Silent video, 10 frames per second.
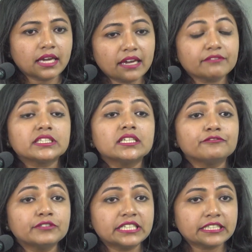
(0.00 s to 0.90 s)
gave a
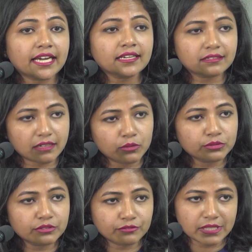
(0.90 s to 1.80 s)
fertile
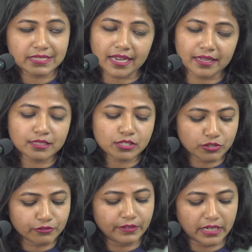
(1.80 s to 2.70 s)
ground for science
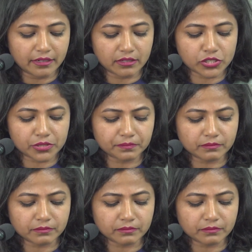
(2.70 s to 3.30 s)
to flourish.